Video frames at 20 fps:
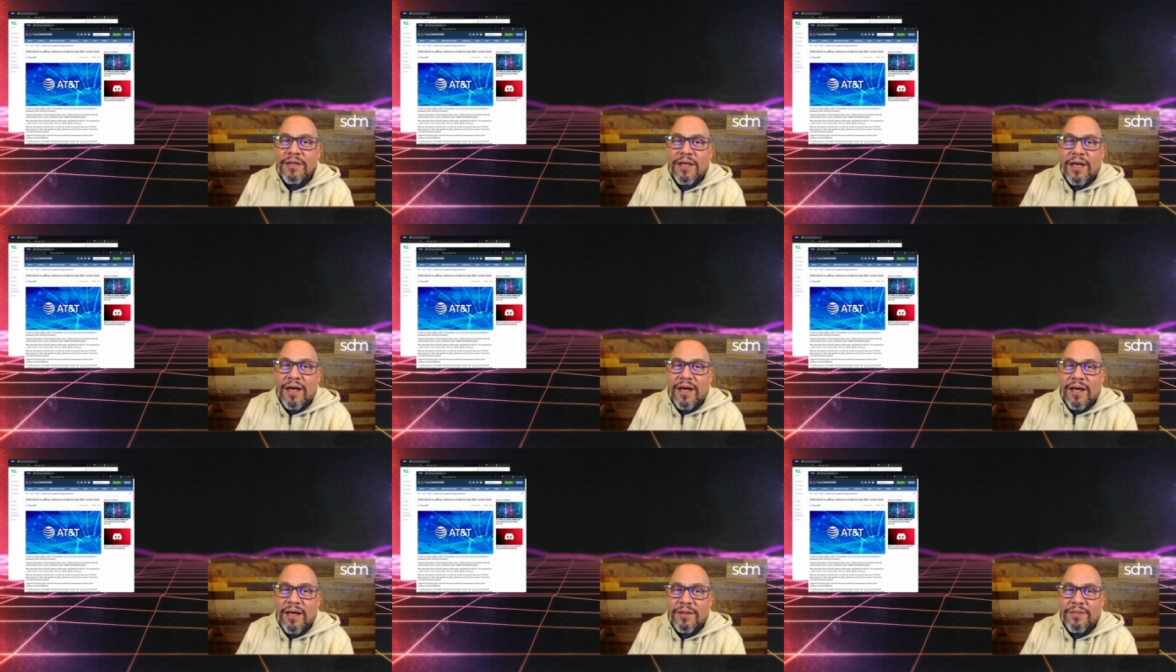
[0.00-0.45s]

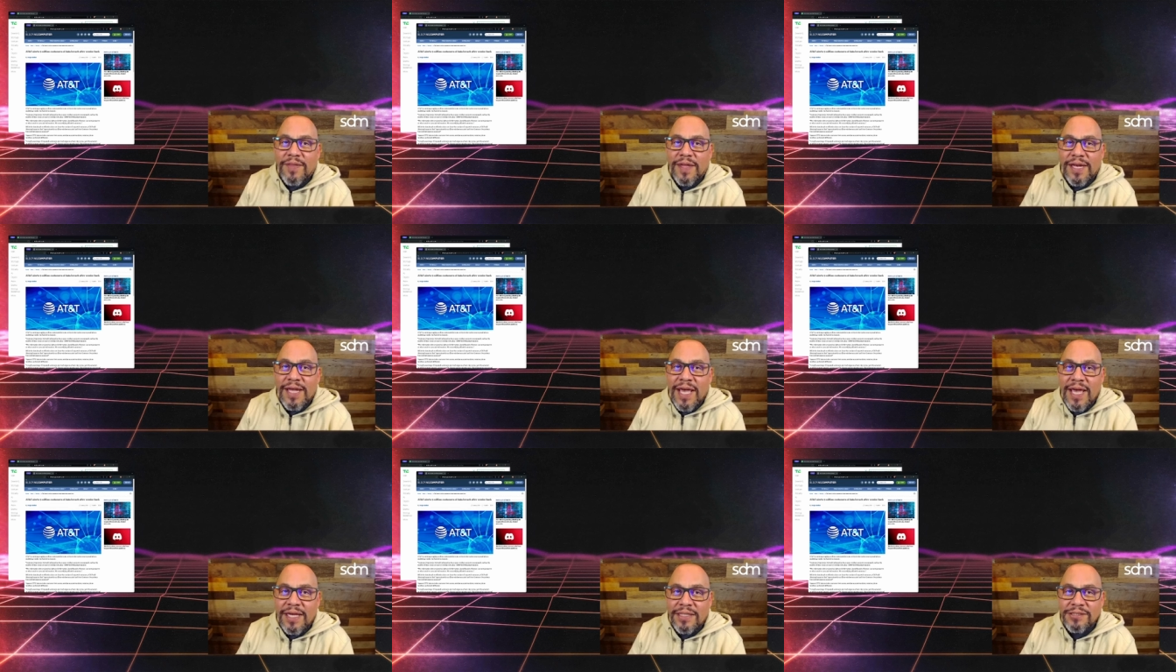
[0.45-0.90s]
uh, that
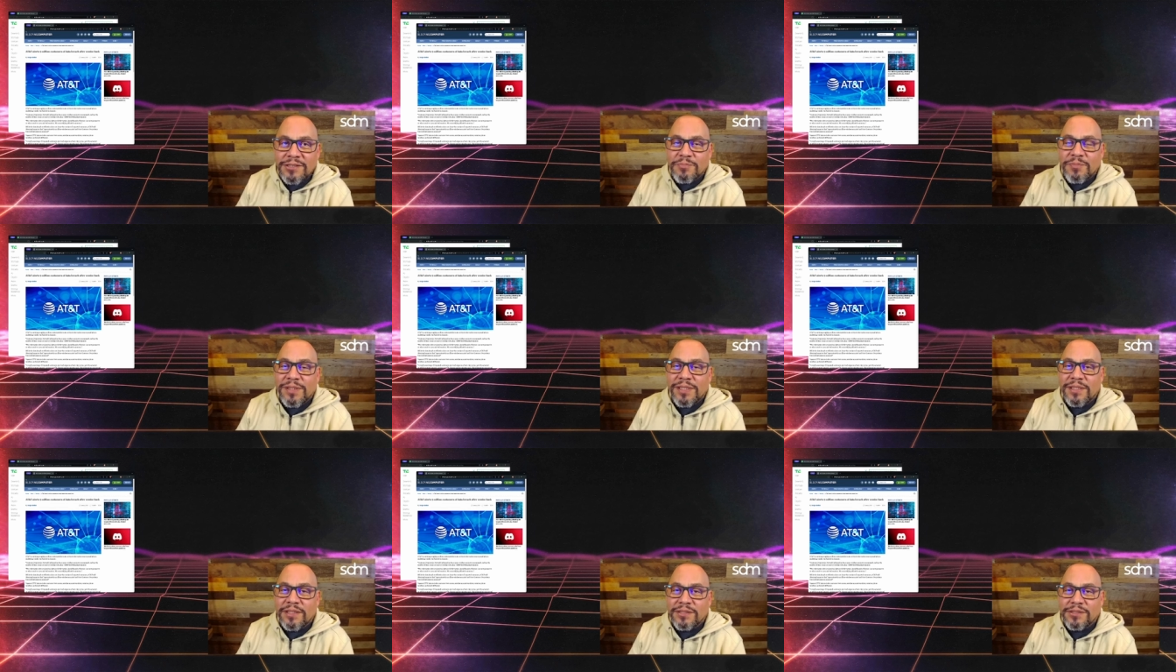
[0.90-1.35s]
has
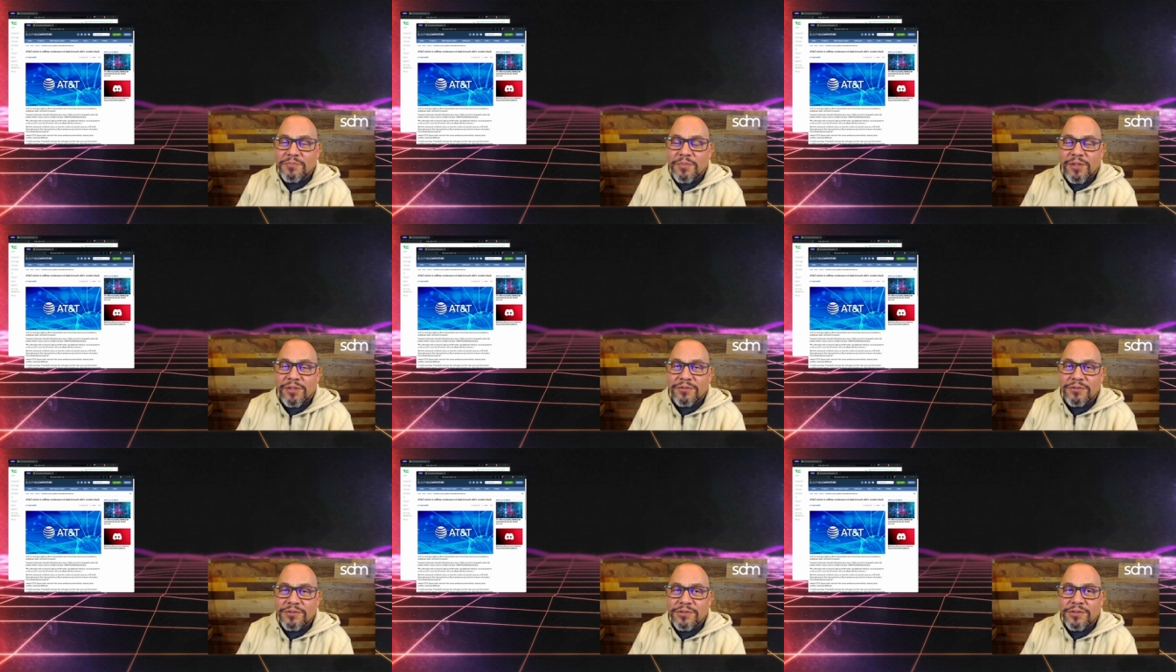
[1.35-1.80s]
been
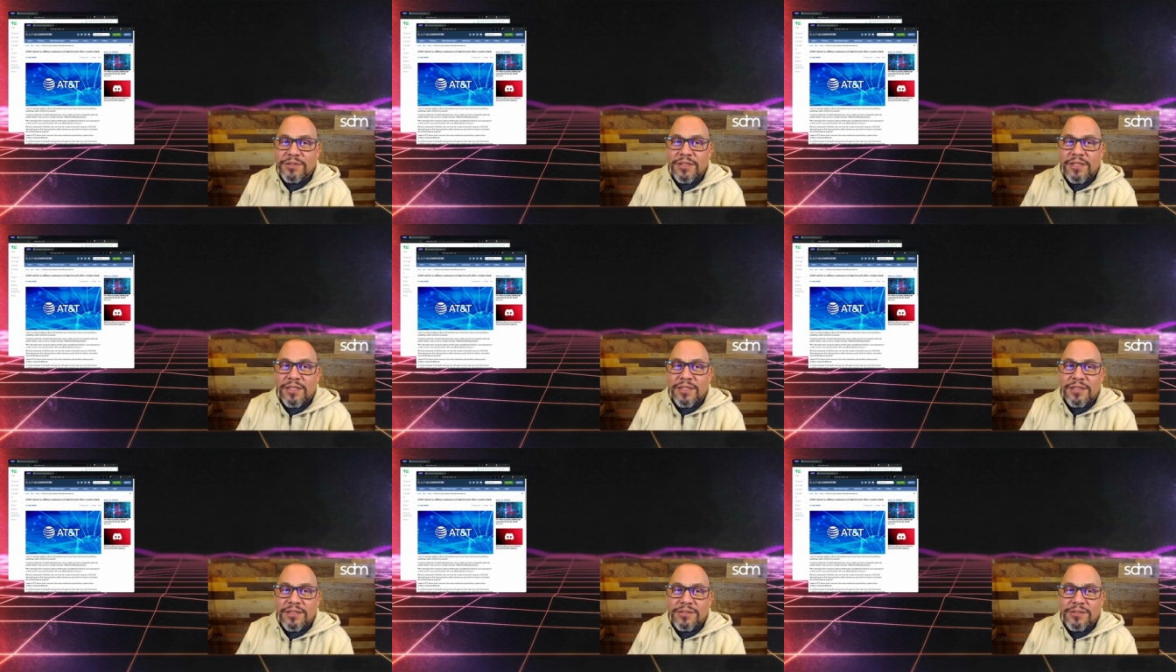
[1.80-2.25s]
exposed?
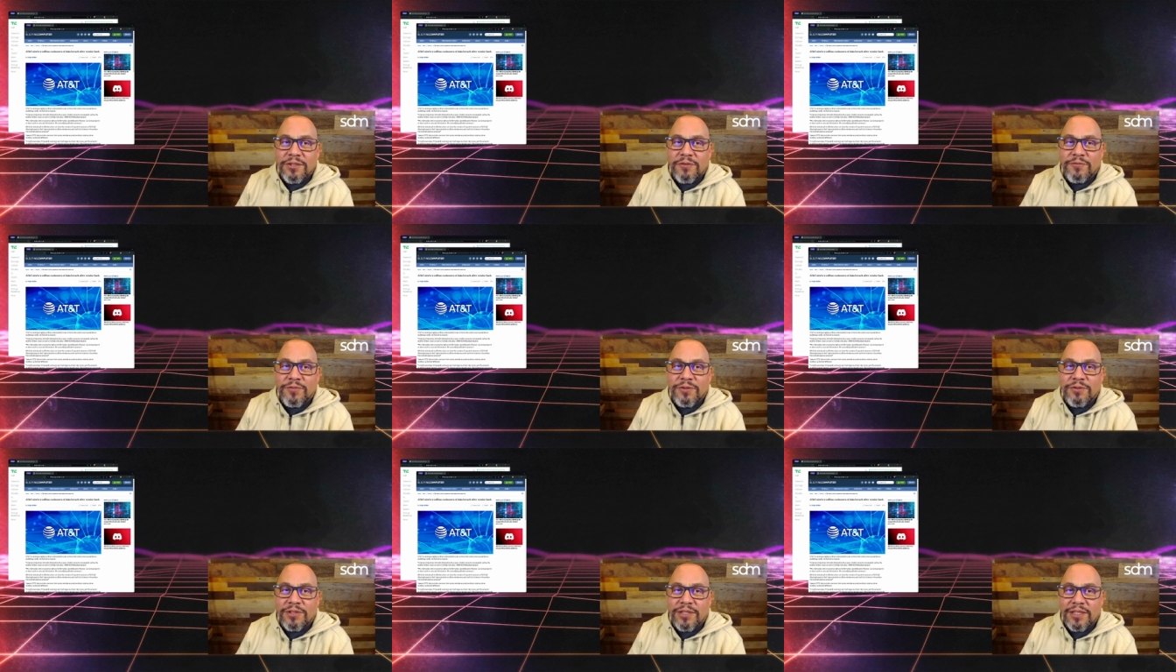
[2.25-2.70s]
So, a
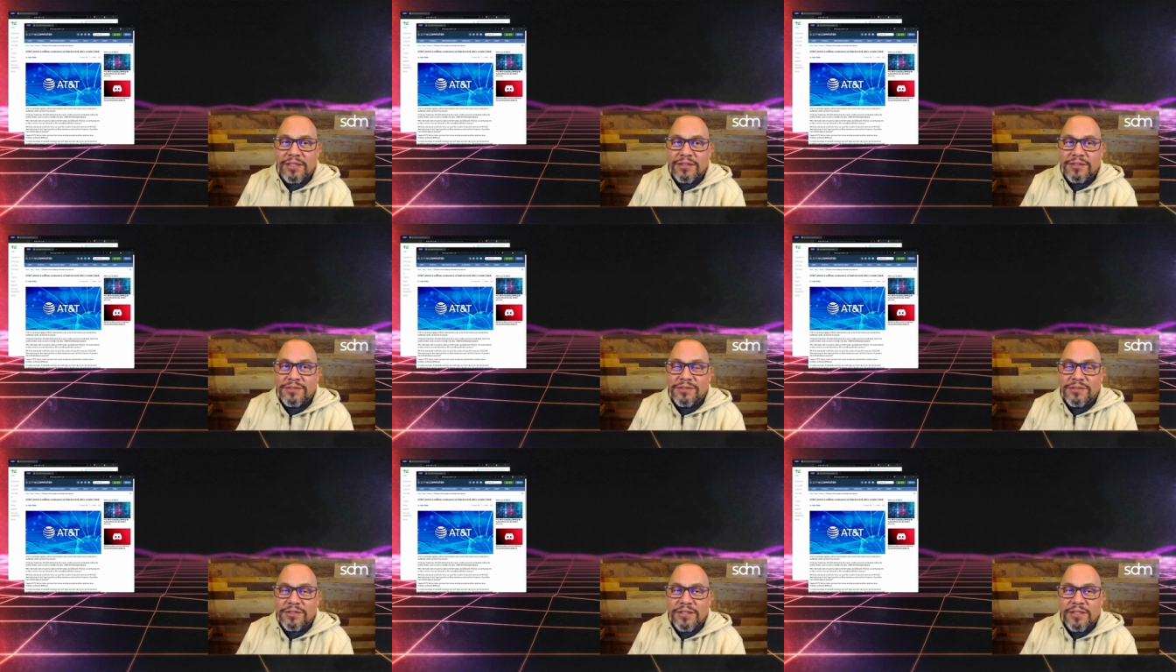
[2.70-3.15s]
few
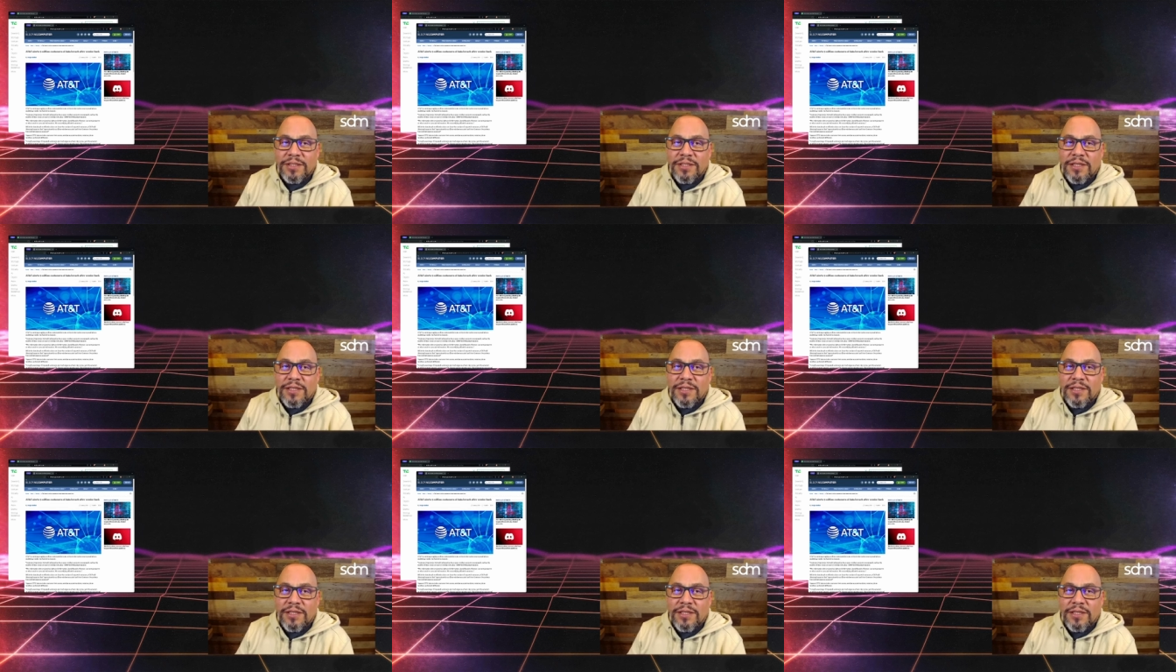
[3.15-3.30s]
things.